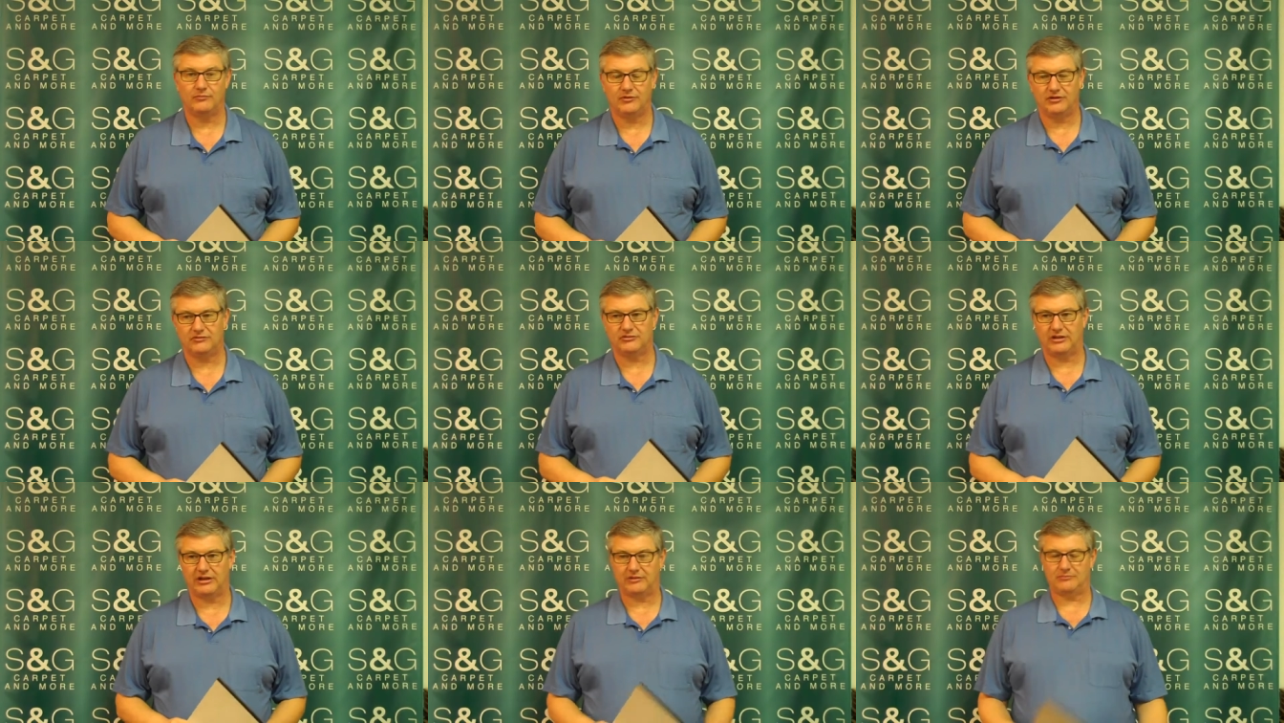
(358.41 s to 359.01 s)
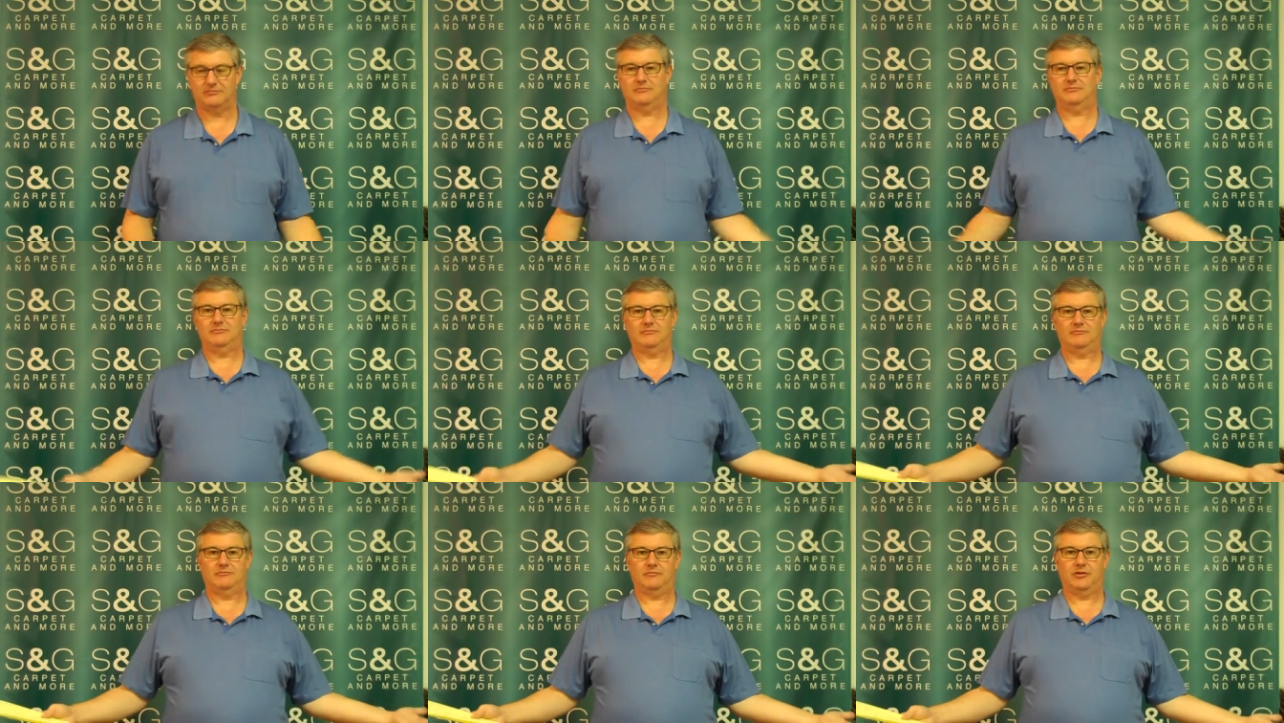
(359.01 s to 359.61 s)
And it's like,
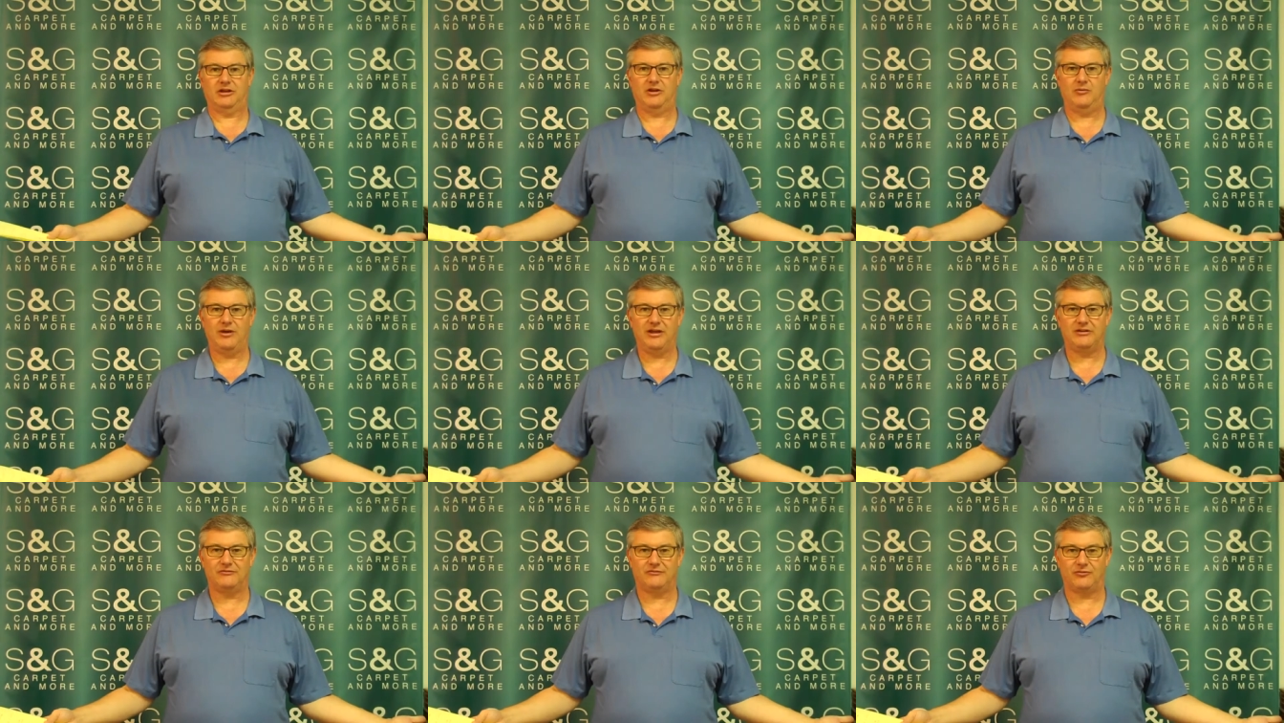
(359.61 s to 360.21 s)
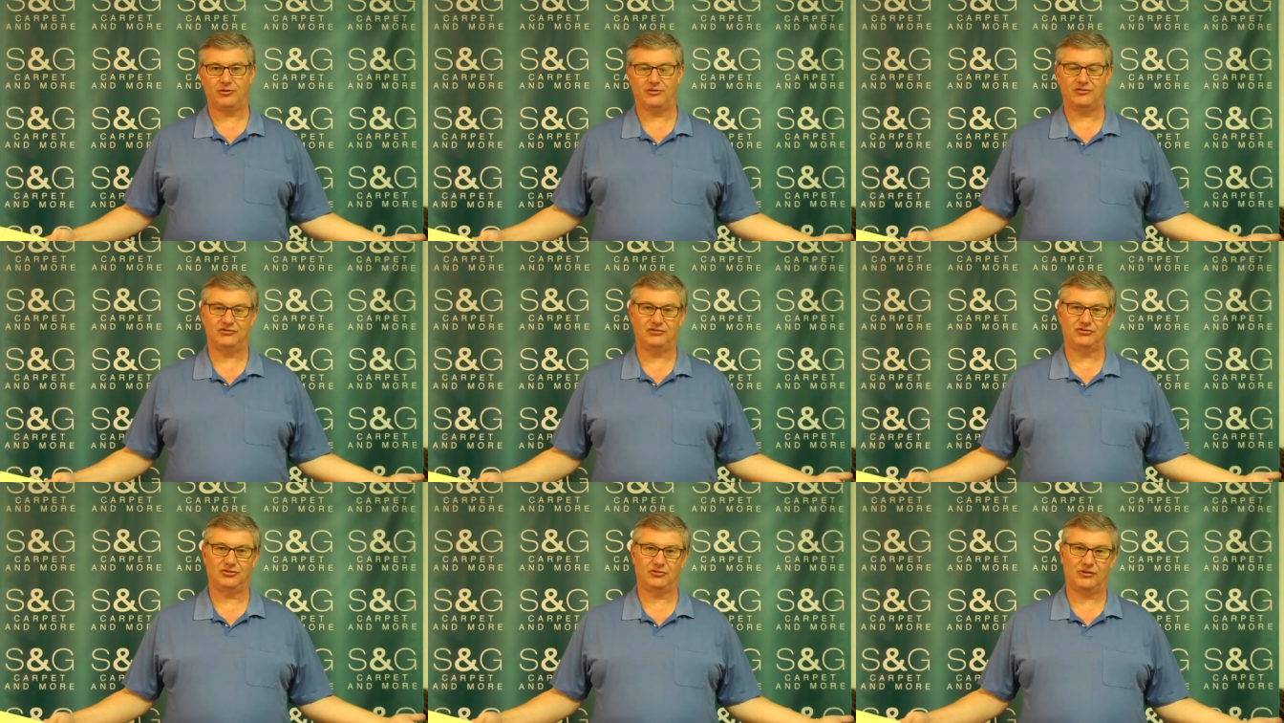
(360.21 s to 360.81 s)
what are you waiting for? This
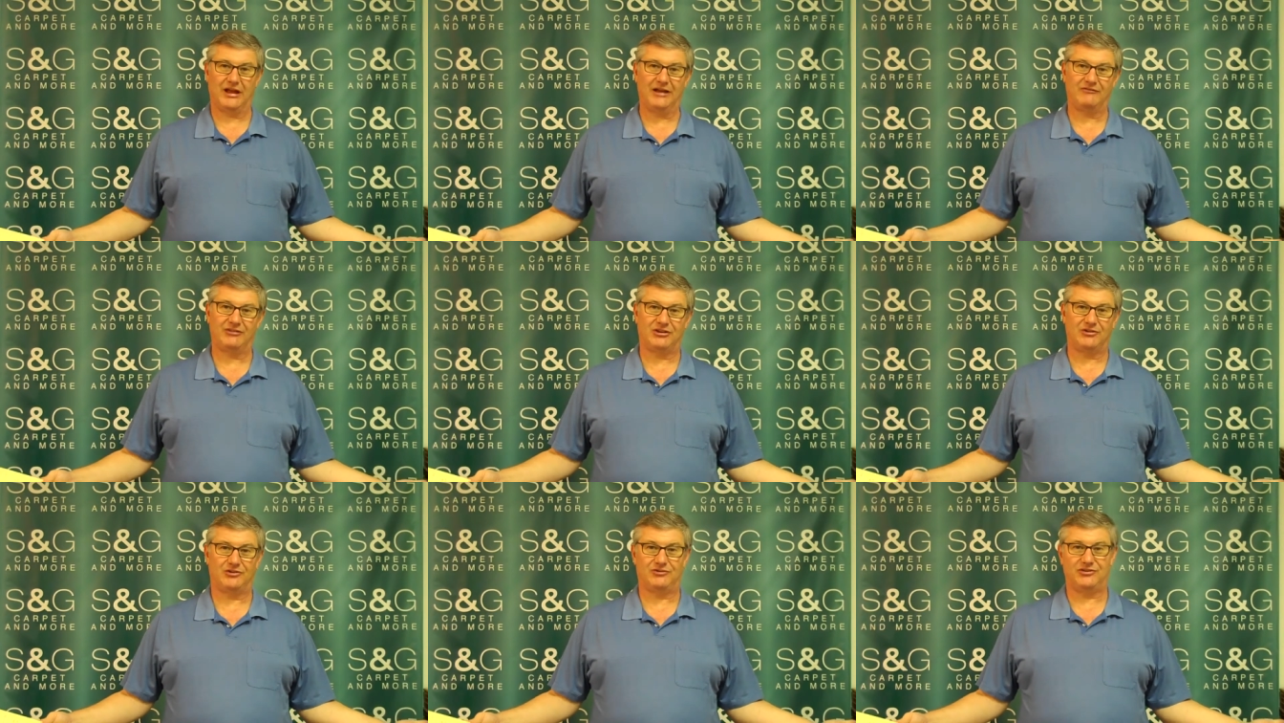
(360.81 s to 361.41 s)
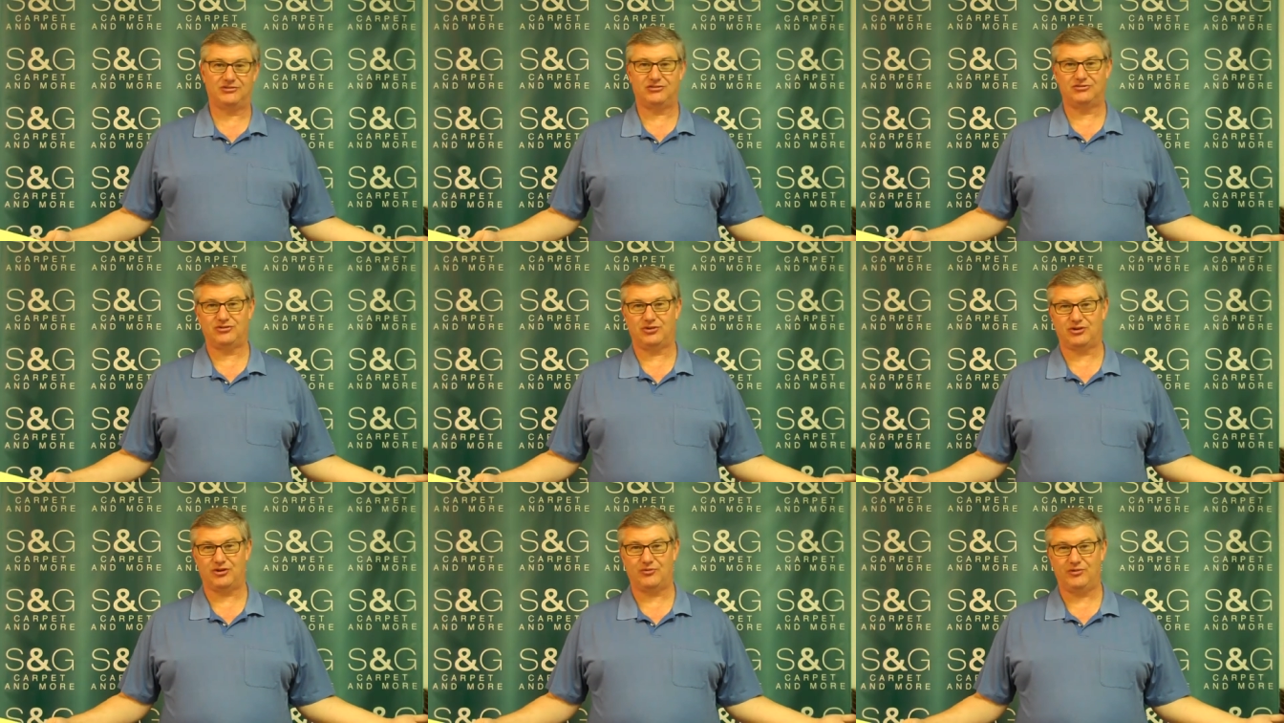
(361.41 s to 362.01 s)
is your livelihood. This is
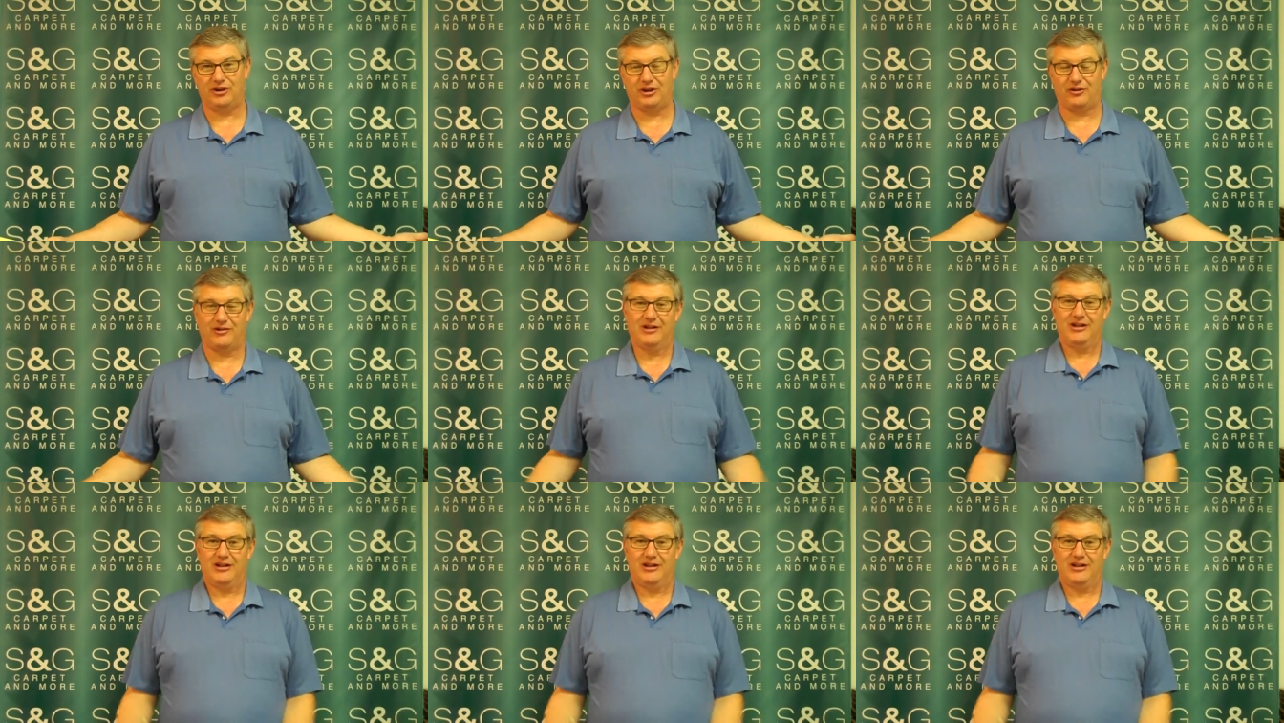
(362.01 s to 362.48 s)
your career.